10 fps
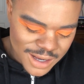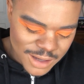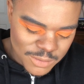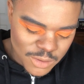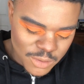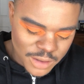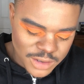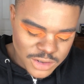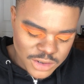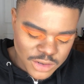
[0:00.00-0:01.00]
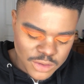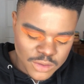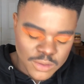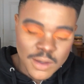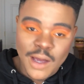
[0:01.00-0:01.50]
I'm going
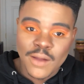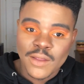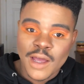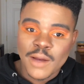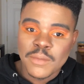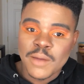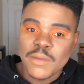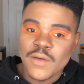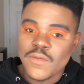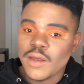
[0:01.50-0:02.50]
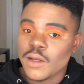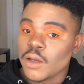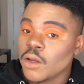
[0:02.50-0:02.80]
to outline my big fin.